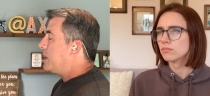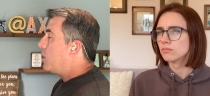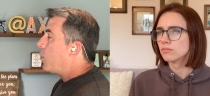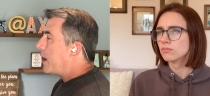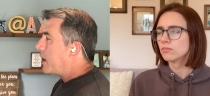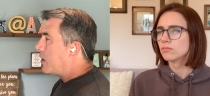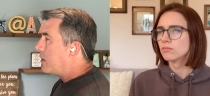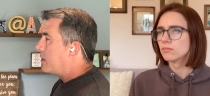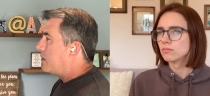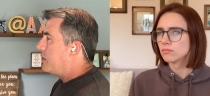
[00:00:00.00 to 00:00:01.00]
Speaker 1: be
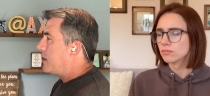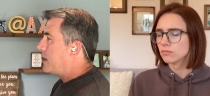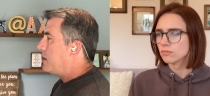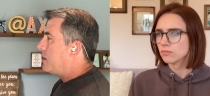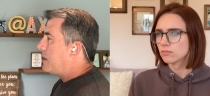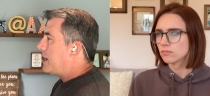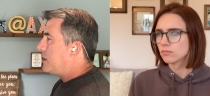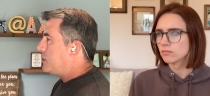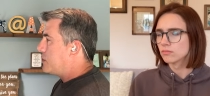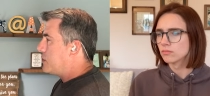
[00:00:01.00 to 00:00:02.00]
aware that
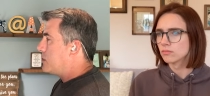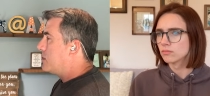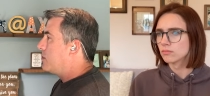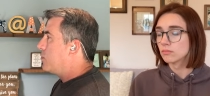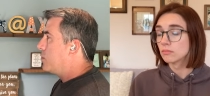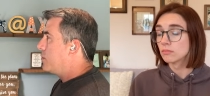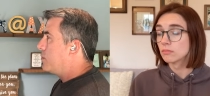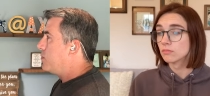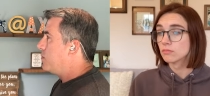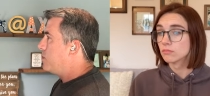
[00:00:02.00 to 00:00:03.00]
that user or
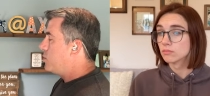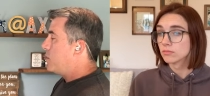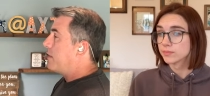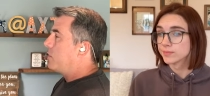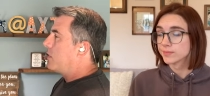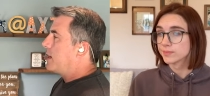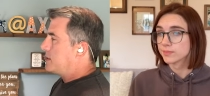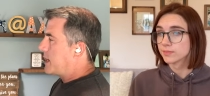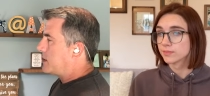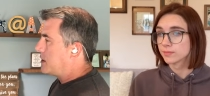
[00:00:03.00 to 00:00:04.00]
whoever
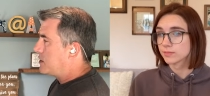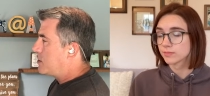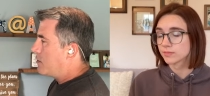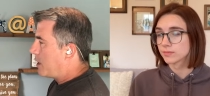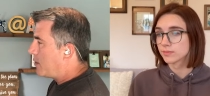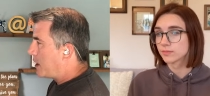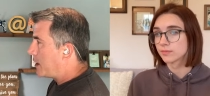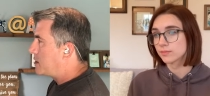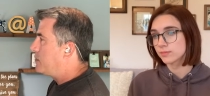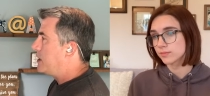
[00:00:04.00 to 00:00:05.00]
has access to your
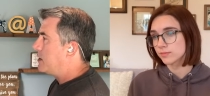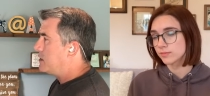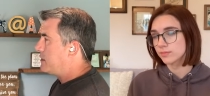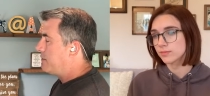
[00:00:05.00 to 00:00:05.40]
mailbox because